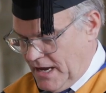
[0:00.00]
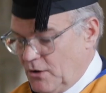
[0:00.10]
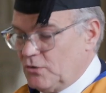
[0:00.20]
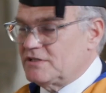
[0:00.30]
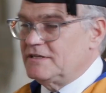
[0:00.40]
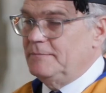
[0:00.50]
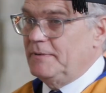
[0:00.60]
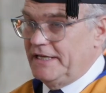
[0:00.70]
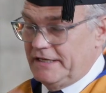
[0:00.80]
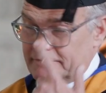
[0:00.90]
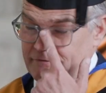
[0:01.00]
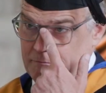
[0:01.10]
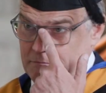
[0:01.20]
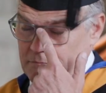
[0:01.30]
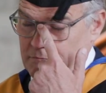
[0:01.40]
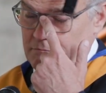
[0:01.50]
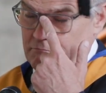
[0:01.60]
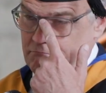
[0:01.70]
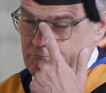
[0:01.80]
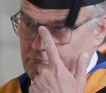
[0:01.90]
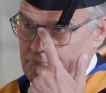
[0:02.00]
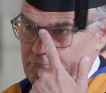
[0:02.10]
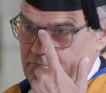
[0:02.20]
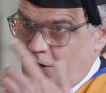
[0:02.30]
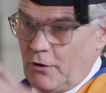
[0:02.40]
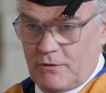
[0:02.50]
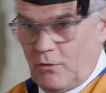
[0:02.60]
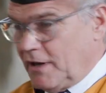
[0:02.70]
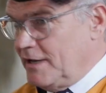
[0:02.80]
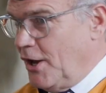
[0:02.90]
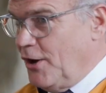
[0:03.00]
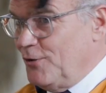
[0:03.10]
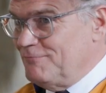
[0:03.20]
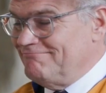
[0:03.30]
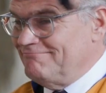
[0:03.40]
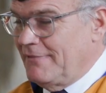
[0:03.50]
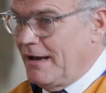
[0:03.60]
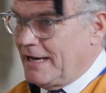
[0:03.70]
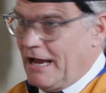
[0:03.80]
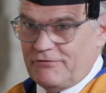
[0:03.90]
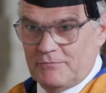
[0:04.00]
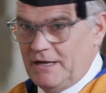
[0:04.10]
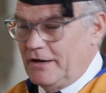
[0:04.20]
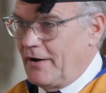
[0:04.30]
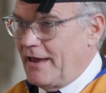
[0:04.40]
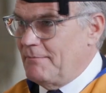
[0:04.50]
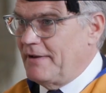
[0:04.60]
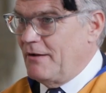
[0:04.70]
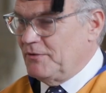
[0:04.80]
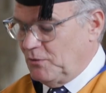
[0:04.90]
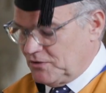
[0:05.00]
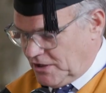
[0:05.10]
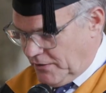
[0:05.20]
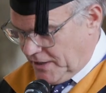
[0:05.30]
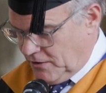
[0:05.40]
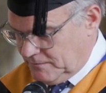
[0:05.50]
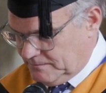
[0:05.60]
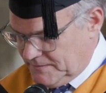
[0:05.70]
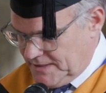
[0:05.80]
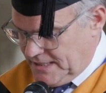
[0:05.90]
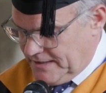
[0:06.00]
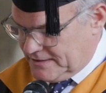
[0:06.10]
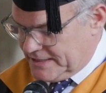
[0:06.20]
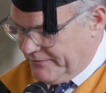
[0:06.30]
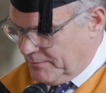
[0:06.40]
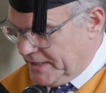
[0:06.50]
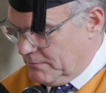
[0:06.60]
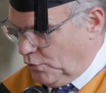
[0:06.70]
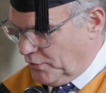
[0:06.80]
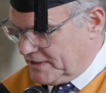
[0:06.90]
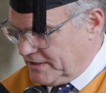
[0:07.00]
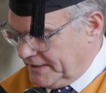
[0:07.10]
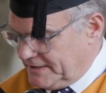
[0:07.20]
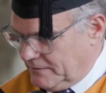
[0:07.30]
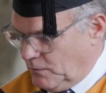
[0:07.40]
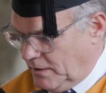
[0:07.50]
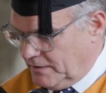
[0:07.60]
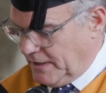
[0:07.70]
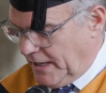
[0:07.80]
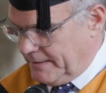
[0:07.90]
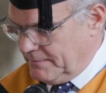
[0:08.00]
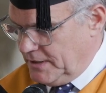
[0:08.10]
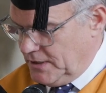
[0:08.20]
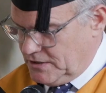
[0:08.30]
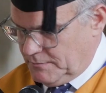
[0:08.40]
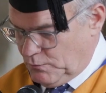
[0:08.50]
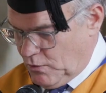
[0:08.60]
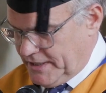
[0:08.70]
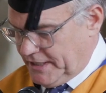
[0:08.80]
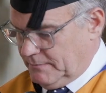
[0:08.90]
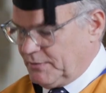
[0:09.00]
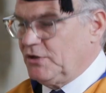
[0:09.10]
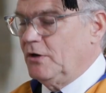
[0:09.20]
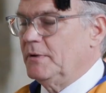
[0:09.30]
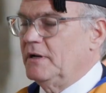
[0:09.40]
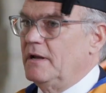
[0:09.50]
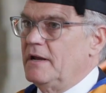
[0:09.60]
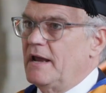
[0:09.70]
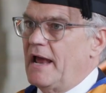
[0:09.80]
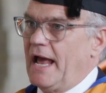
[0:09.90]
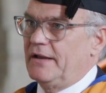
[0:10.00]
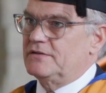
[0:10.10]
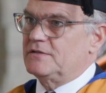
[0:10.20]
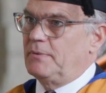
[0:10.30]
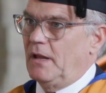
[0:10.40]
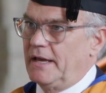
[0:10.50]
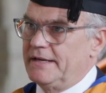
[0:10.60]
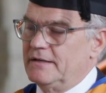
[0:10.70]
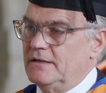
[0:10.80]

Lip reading: I honestly believe, knowing what I know and how familiar I am now with what's going on, there's never been a more exciting time to be working in procurement and supply